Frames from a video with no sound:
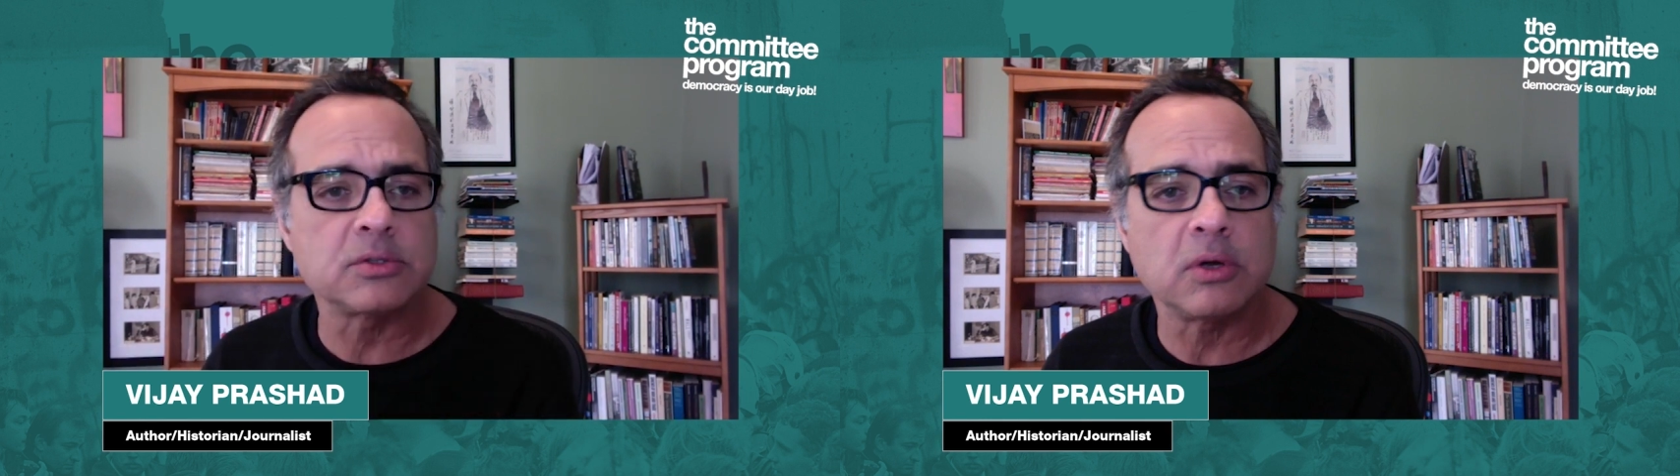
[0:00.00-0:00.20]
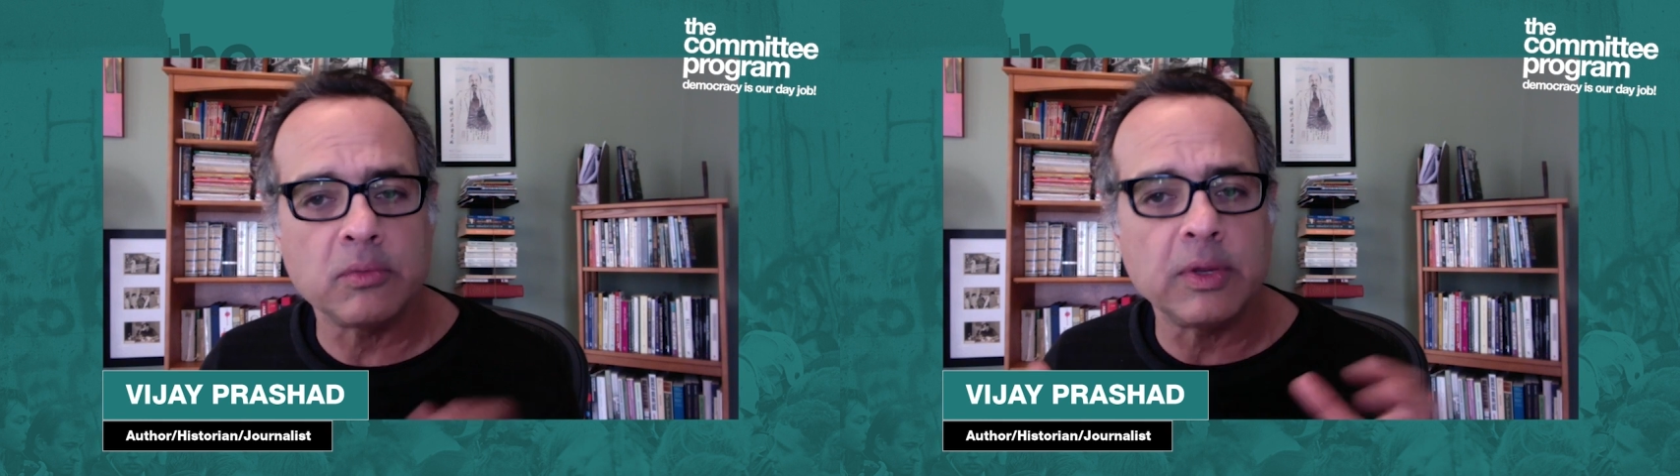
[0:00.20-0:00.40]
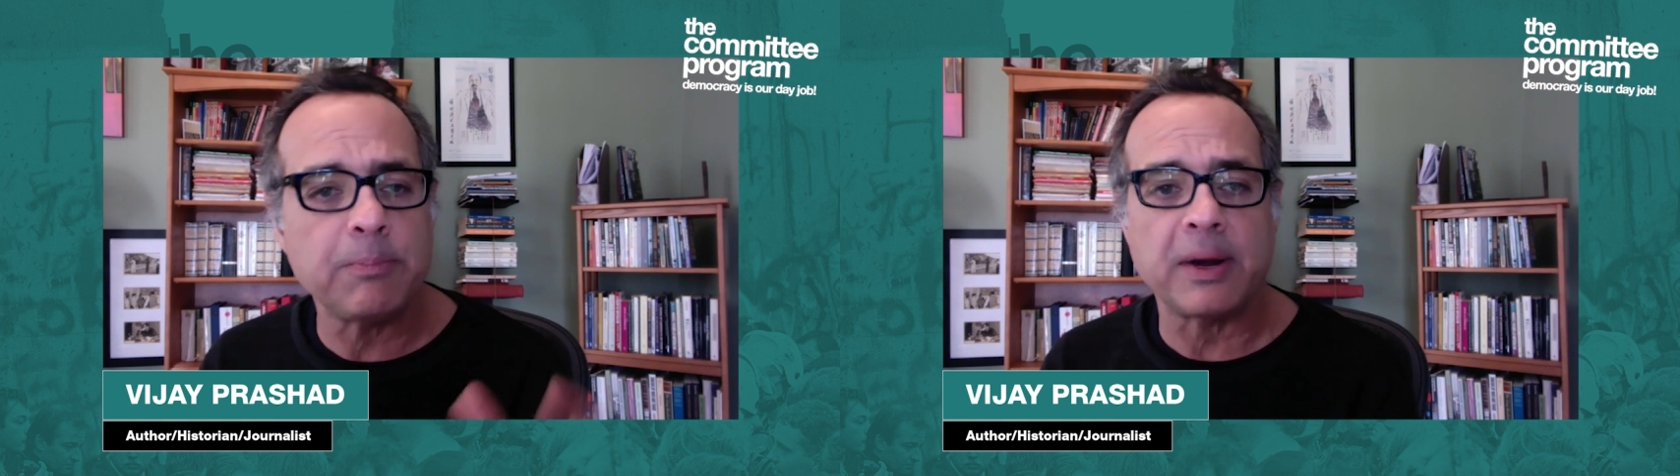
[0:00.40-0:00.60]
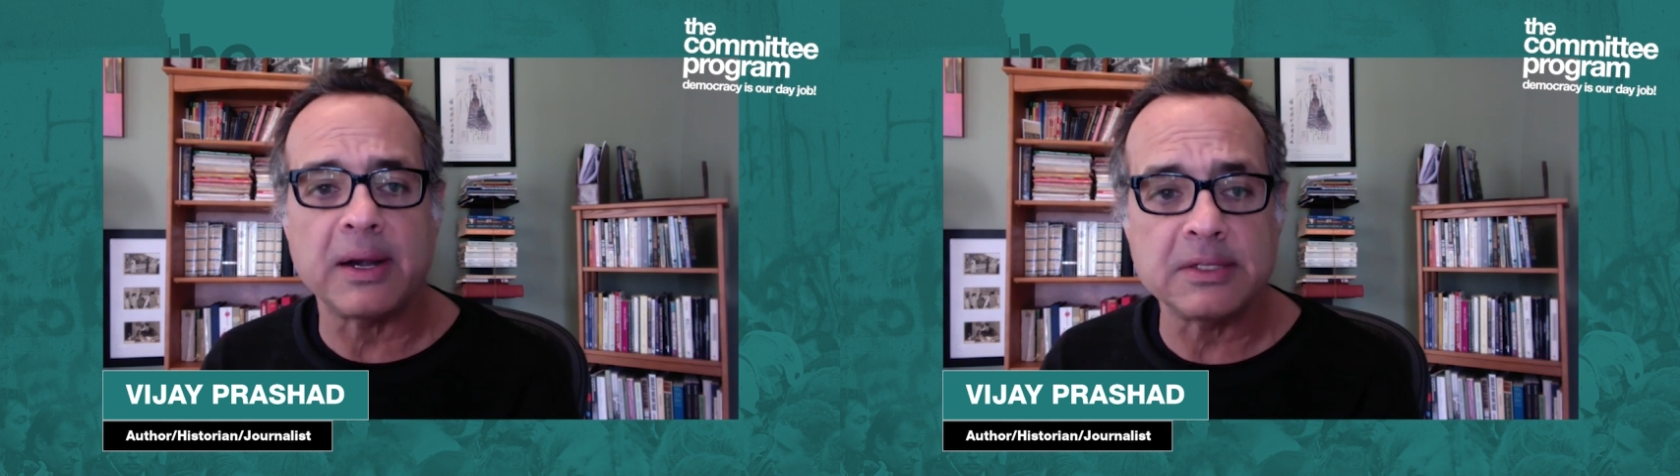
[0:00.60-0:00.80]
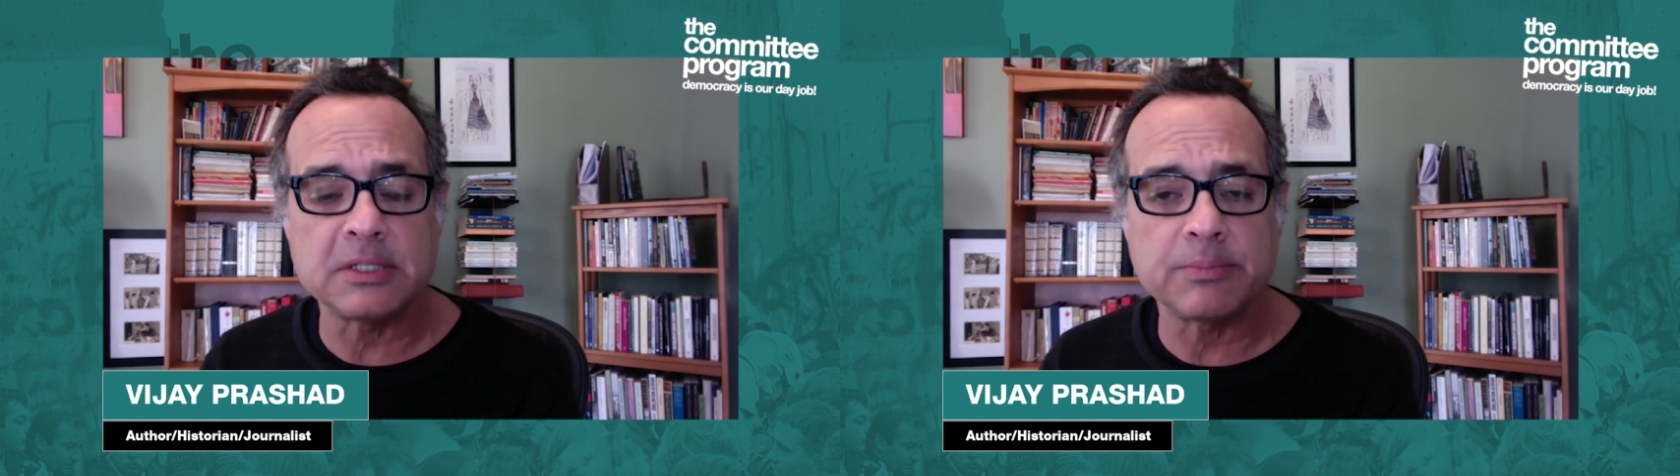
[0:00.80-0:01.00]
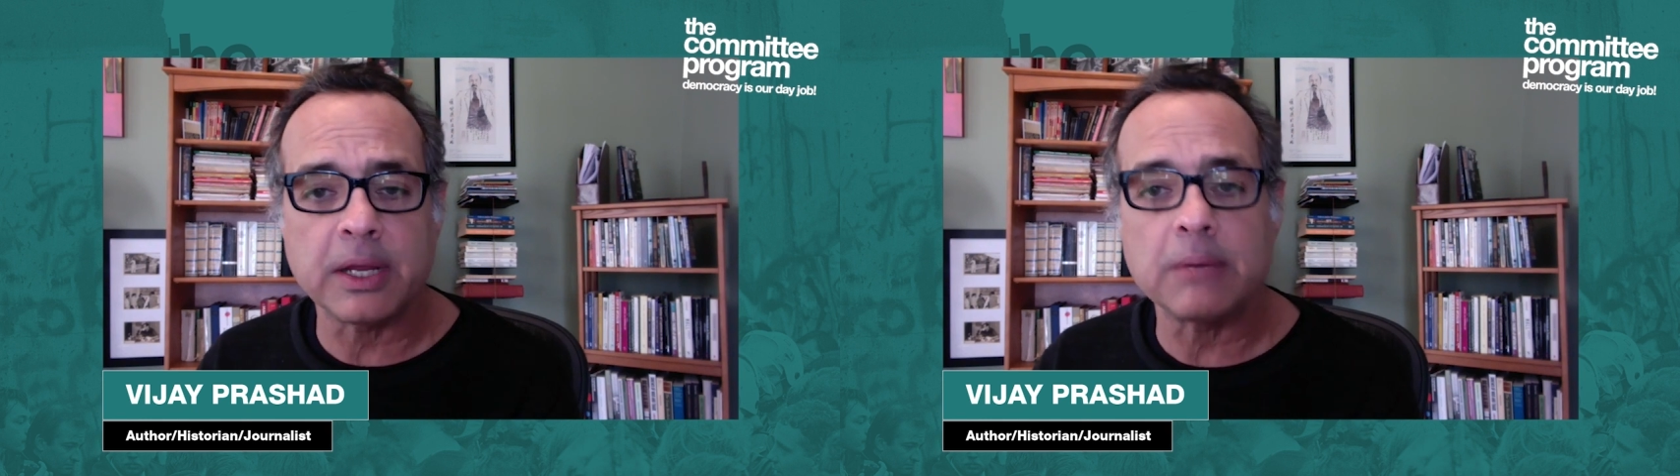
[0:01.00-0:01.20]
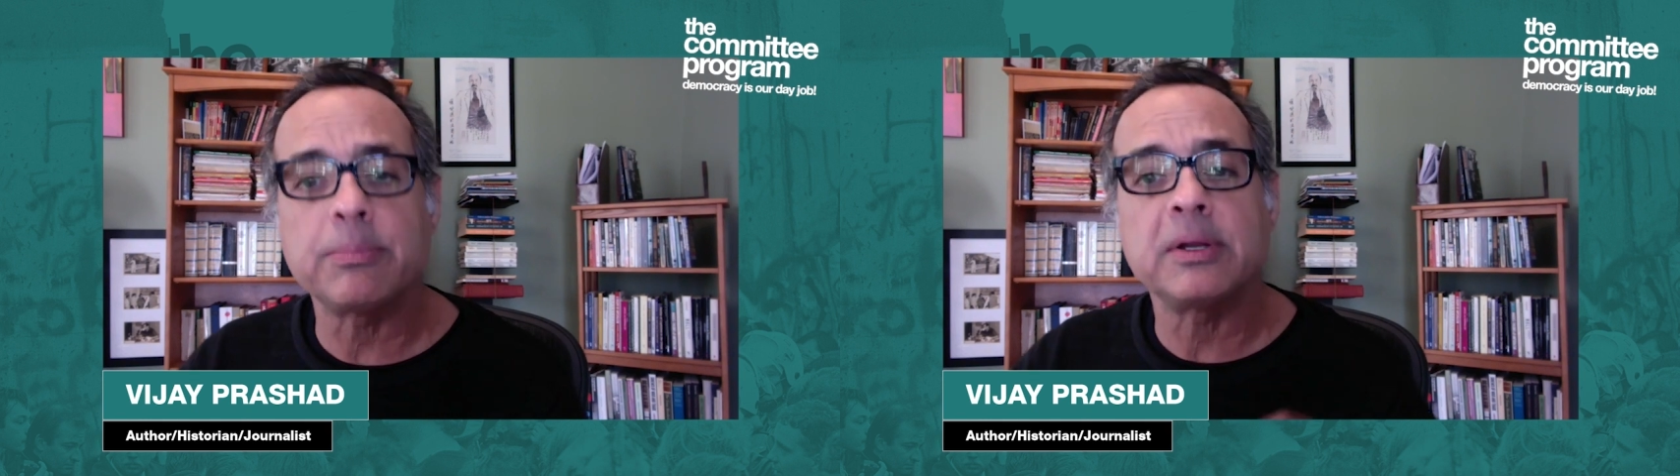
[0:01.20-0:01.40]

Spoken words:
so on, we participate,